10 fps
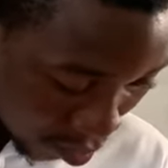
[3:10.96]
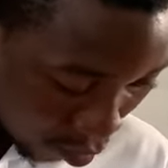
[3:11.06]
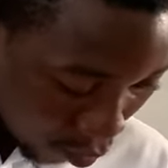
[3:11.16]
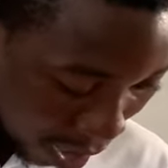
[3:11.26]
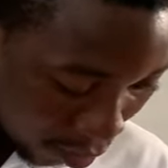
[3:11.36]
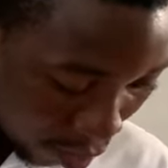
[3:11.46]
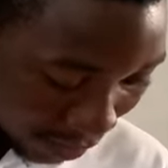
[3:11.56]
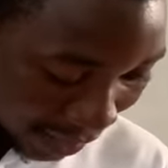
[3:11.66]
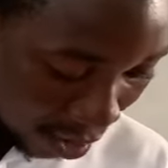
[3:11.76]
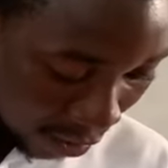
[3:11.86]

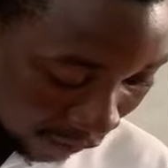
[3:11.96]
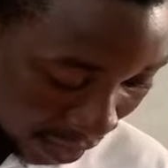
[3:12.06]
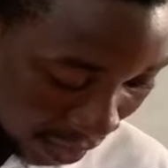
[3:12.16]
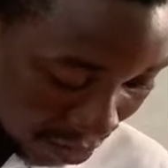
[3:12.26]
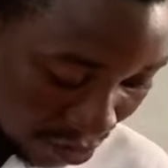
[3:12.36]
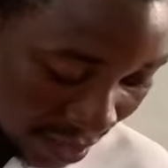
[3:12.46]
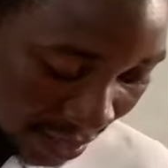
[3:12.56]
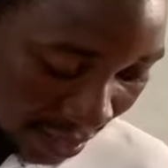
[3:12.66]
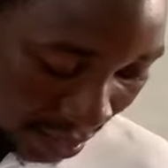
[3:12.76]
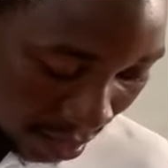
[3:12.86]
1/4 of
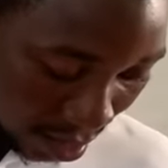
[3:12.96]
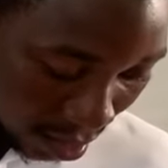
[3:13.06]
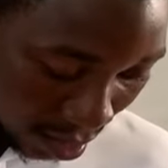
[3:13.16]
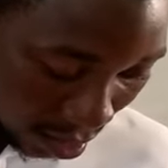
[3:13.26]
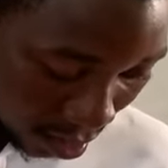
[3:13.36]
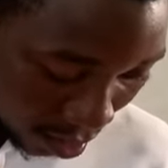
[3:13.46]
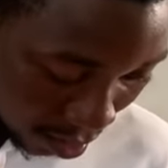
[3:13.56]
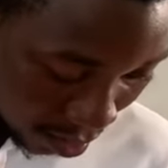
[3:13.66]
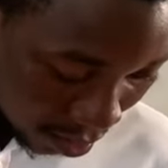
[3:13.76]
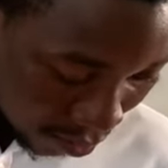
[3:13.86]
electricity
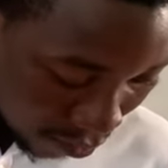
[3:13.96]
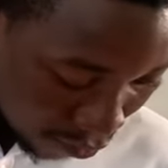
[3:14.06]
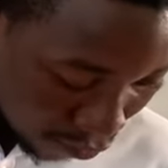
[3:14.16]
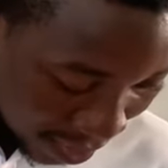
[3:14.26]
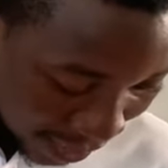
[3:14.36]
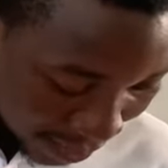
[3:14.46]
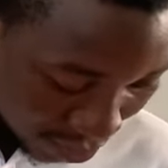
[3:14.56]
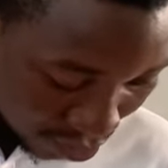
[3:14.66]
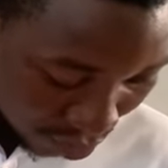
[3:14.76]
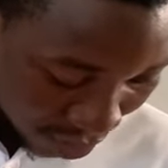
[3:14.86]
relates
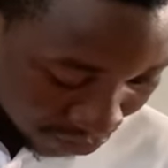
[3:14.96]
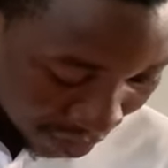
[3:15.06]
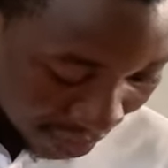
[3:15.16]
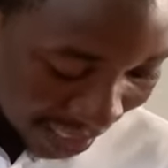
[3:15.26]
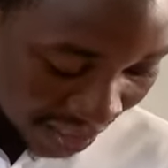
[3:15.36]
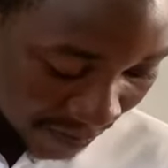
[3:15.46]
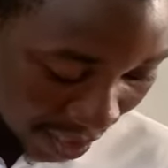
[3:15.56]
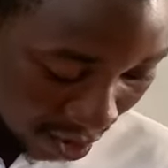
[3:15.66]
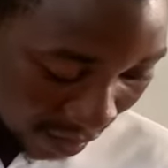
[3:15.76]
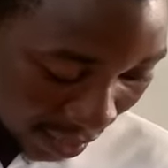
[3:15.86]
to the trading aspect
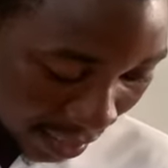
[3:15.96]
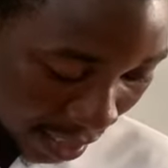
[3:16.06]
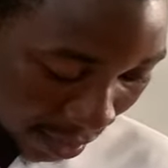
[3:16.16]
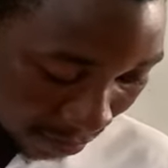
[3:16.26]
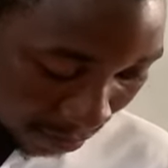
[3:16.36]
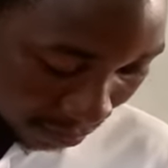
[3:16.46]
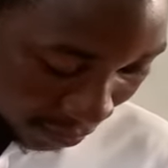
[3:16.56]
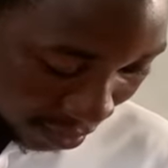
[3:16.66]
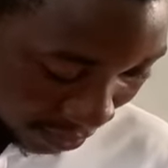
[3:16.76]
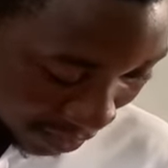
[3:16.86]
of the income
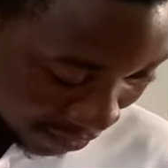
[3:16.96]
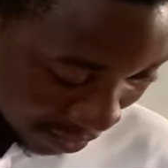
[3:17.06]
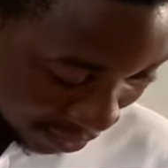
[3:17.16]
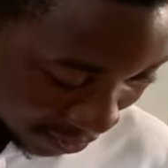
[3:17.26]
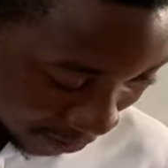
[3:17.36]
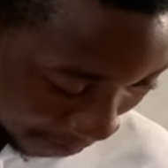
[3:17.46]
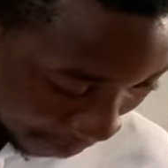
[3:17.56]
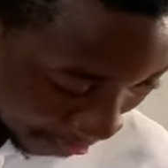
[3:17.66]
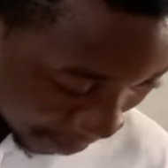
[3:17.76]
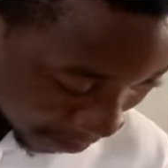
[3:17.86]
statement.
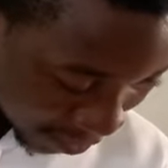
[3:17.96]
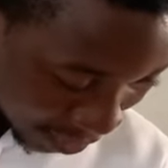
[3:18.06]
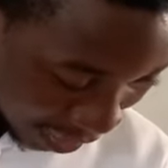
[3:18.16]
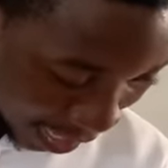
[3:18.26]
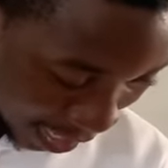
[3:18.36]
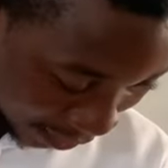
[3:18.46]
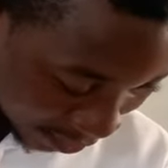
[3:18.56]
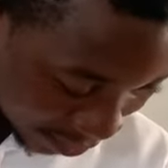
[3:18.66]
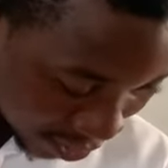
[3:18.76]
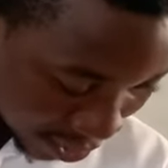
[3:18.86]
I.
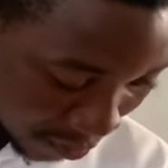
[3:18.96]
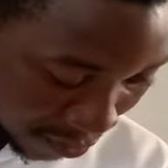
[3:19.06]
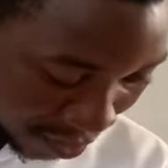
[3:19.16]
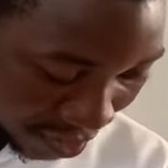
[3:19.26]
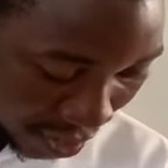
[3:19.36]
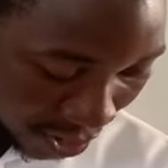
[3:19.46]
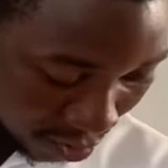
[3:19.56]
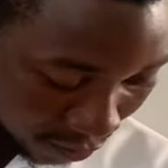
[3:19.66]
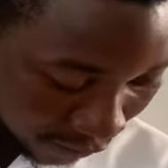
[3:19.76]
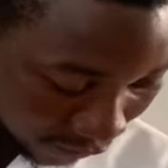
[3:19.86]
Depreciation on